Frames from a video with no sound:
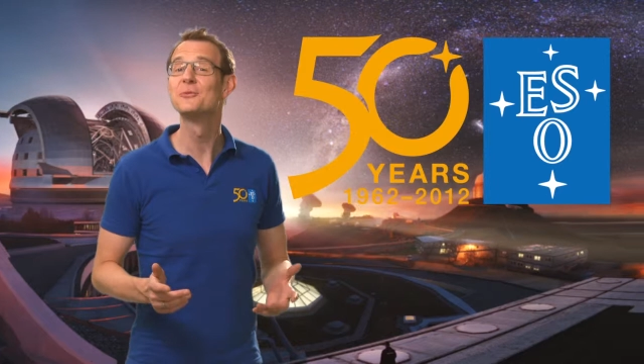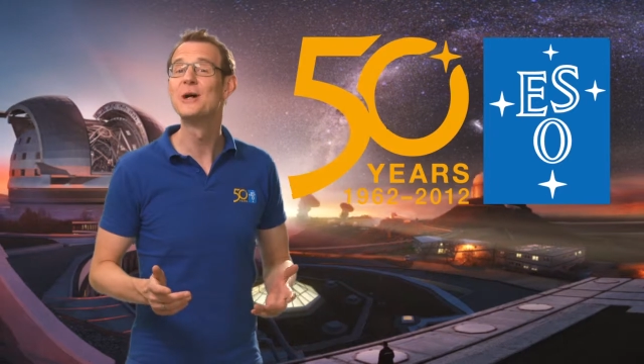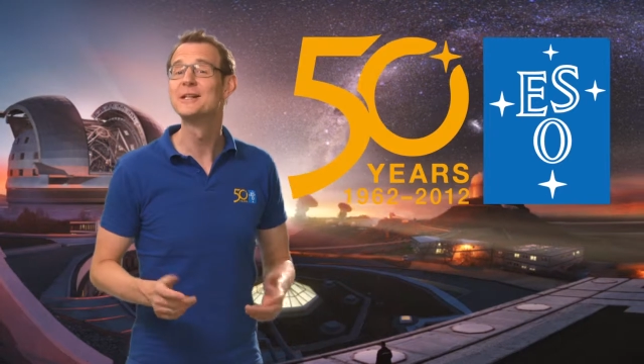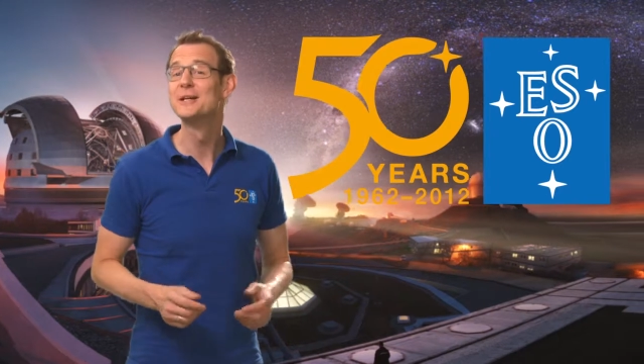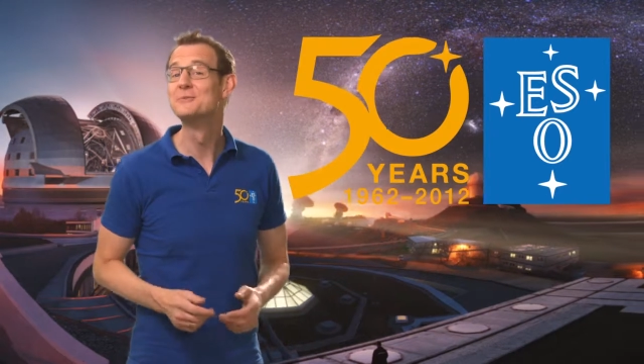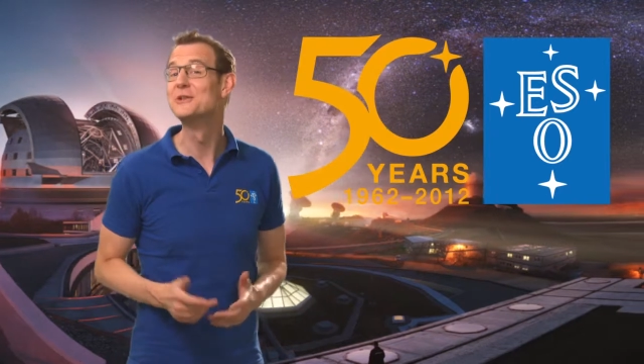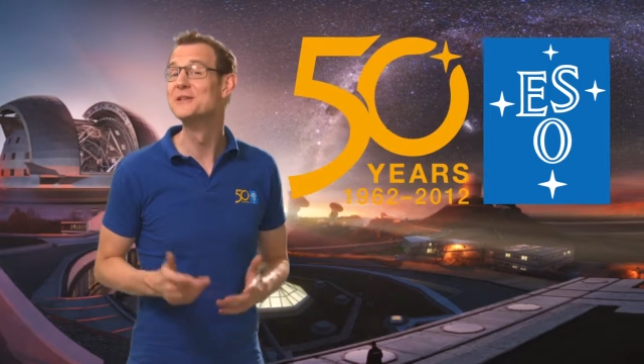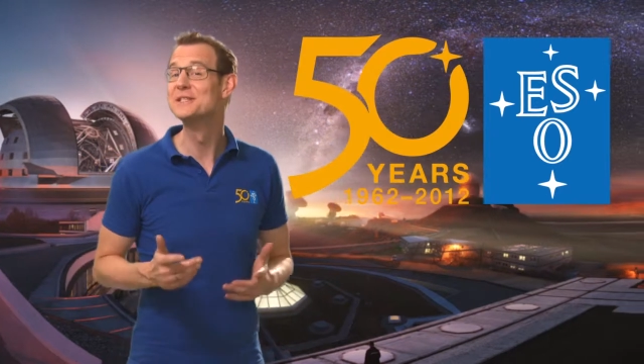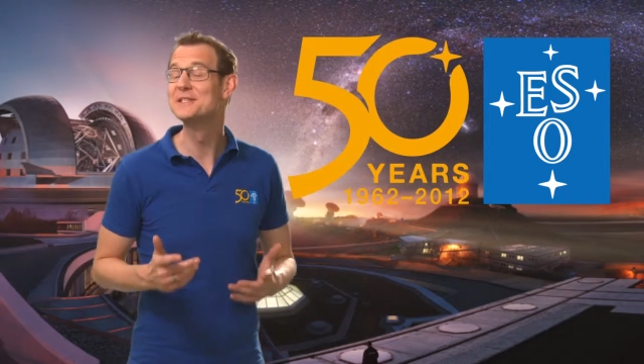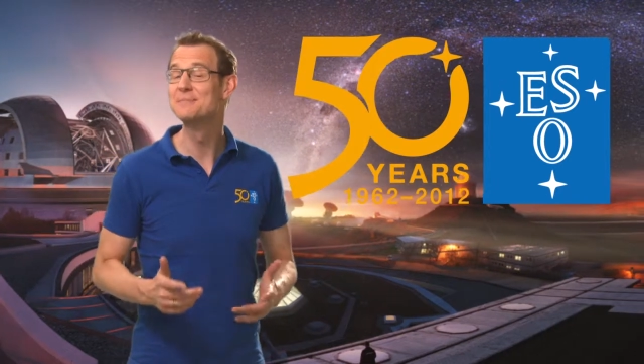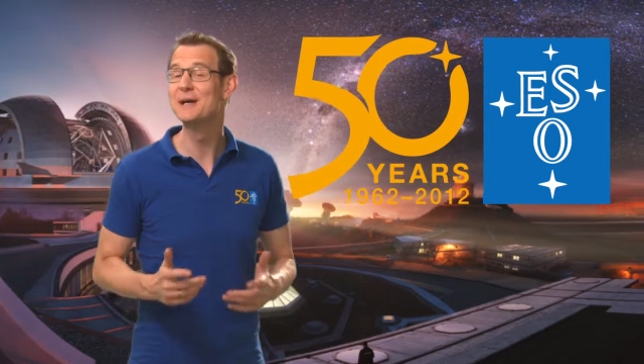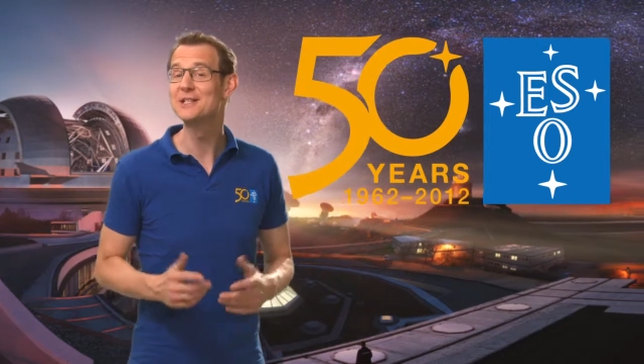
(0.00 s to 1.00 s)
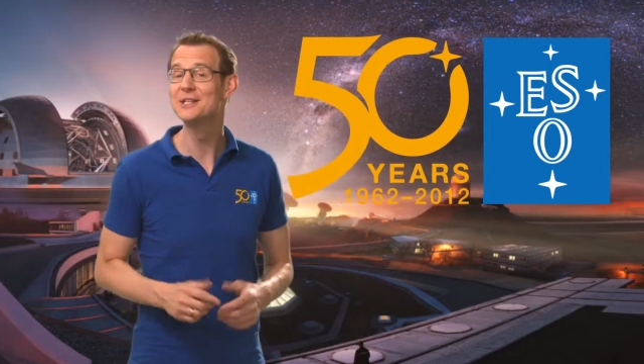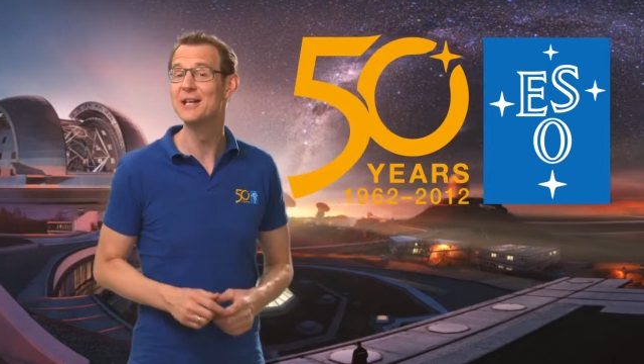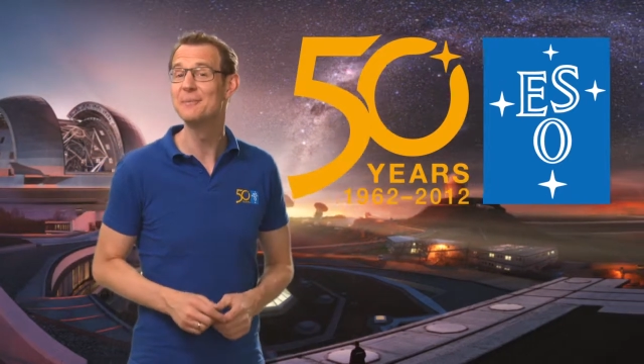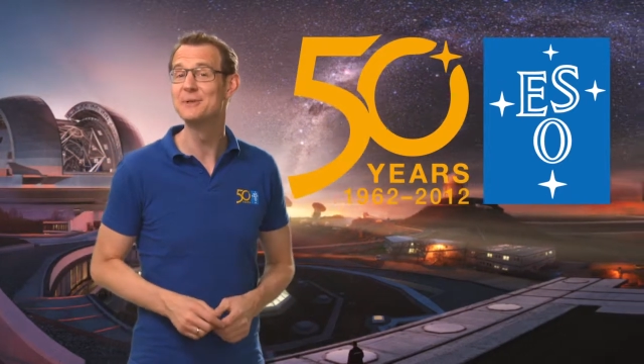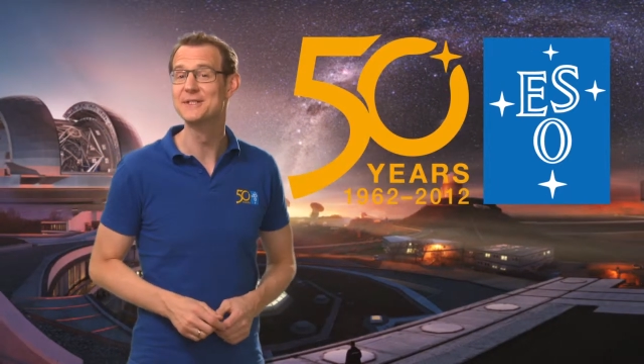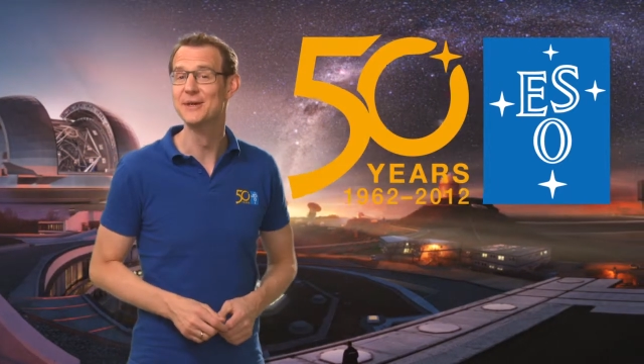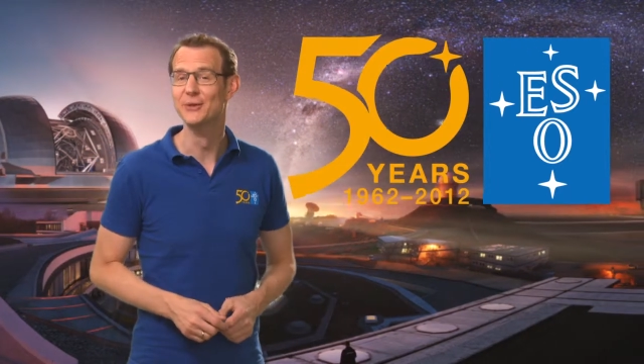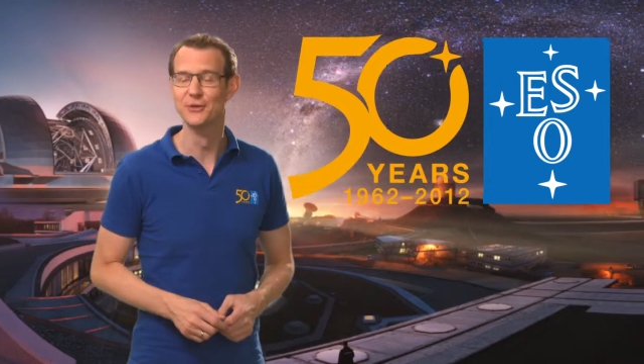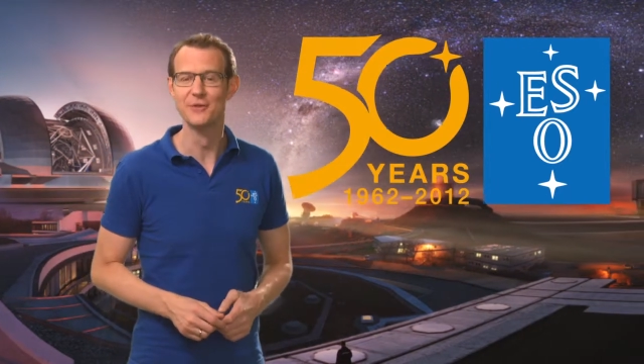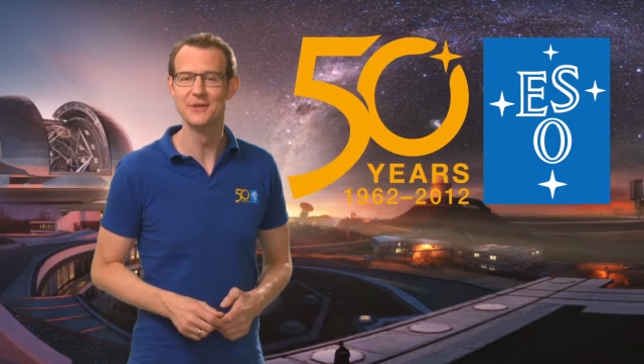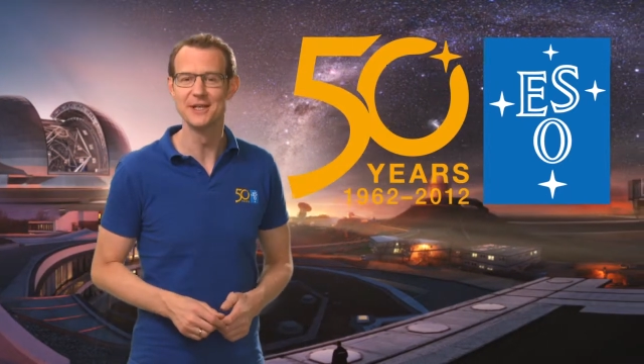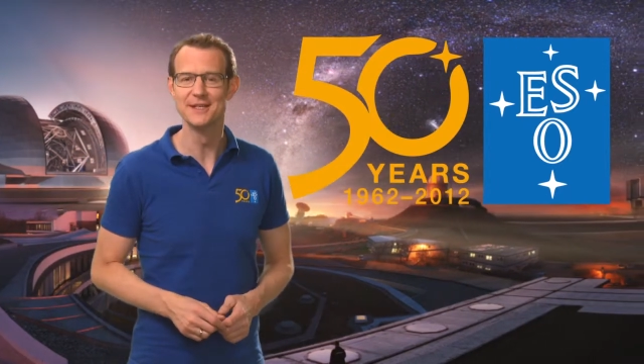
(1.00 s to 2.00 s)
and welcome to this special
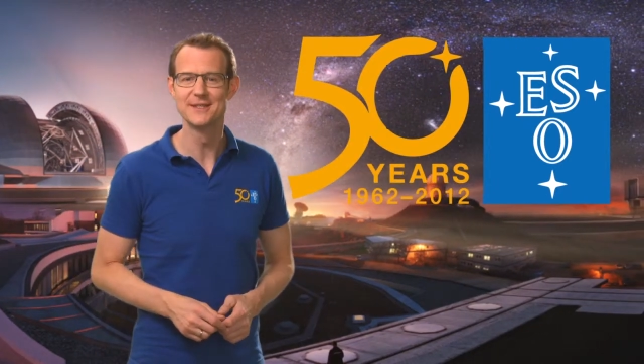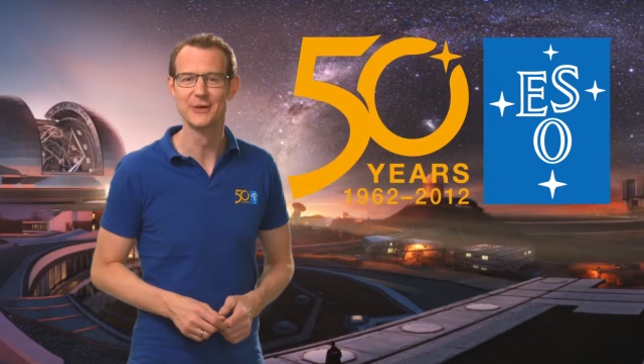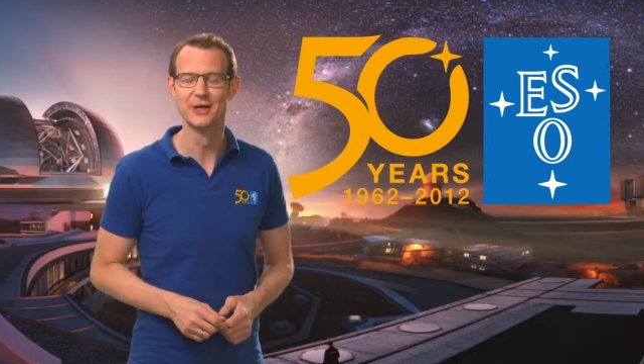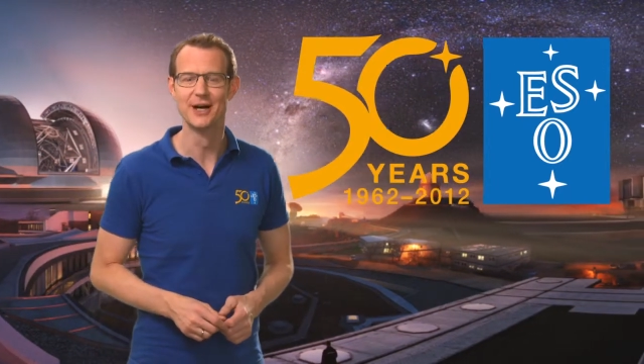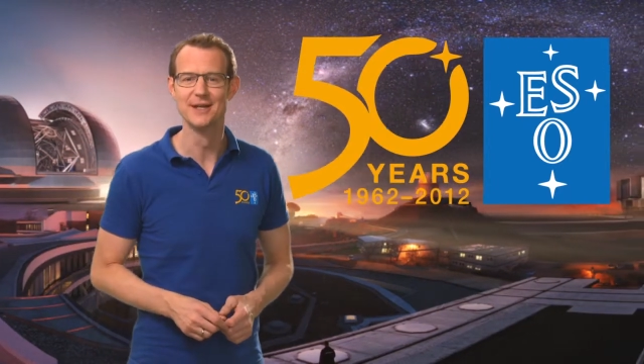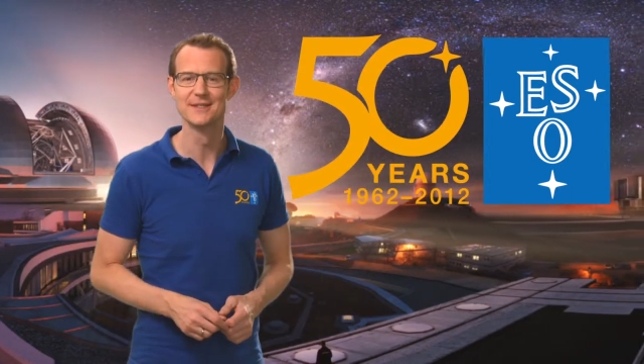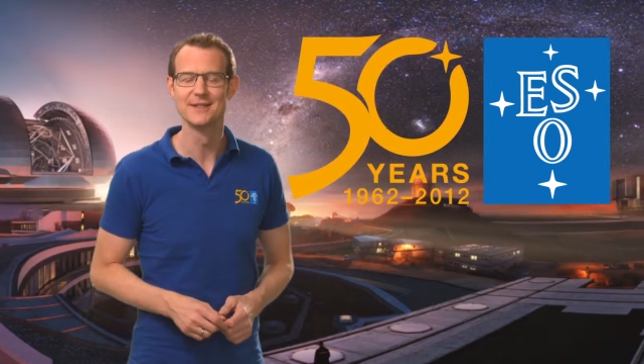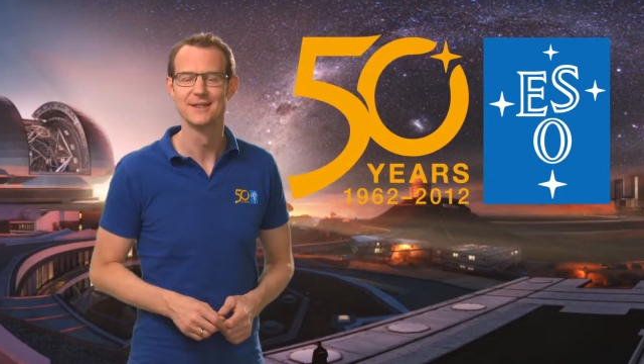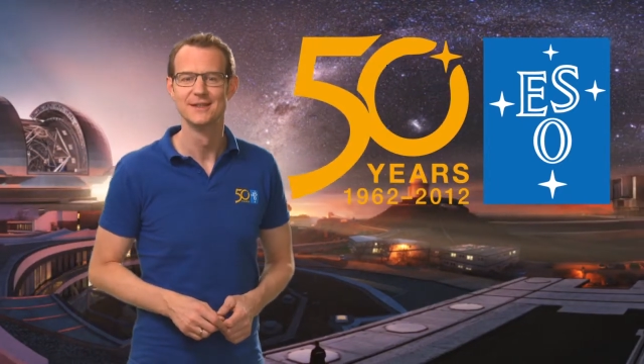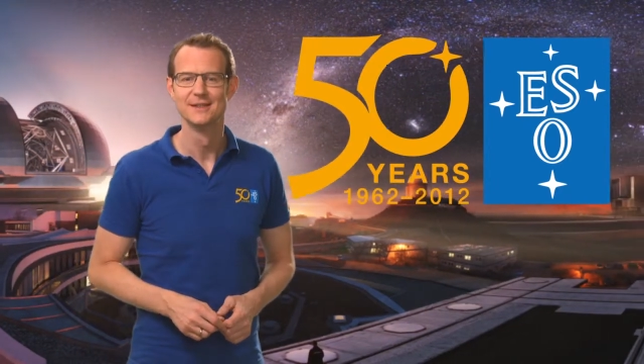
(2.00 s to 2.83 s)
episode of the ESOcast.